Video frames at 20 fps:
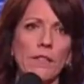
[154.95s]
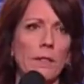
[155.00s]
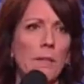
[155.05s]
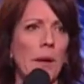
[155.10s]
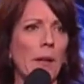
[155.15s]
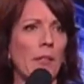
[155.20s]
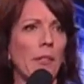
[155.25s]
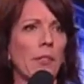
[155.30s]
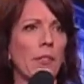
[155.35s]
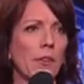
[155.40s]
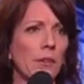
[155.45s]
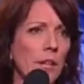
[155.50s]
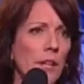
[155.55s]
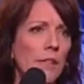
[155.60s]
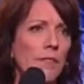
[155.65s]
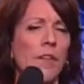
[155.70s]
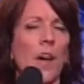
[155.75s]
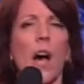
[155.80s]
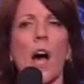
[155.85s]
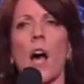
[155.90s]
of about
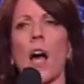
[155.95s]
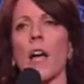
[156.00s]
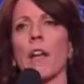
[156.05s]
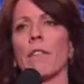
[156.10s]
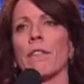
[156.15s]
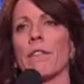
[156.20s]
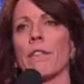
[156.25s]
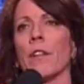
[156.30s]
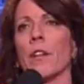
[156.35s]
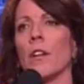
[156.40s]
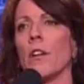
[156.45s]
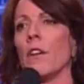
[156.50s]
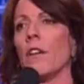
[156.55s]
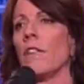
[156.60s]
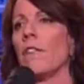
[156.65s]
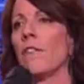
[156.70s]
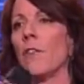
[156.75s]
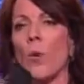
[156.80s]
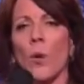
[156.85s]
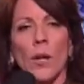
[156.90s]
35,
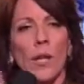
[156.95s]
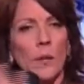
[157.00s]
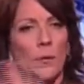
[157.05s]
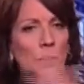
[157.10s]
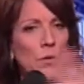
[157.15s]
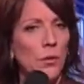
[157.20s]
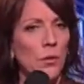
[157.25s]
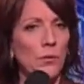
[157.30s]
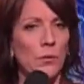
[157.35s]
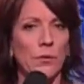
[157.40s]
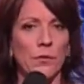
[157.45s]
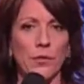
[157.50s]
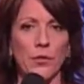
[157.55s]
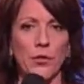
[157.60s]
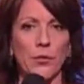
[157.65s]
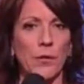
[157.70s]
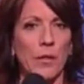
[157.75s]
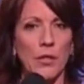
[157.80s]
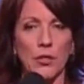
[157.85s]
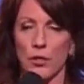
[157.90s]
40 with good
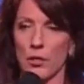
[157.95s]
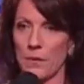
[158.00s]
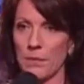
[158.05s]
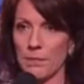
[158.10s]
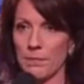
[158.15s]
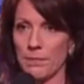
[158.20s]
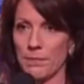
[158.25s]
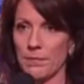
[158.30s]
refrigeration.